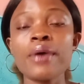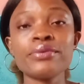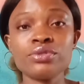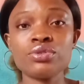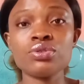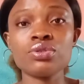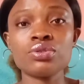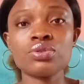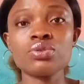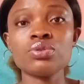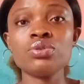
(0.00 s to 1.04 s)
I want
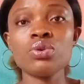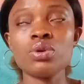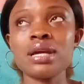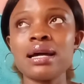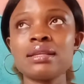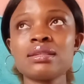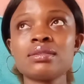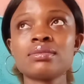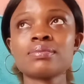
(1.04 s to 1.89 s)
you to know that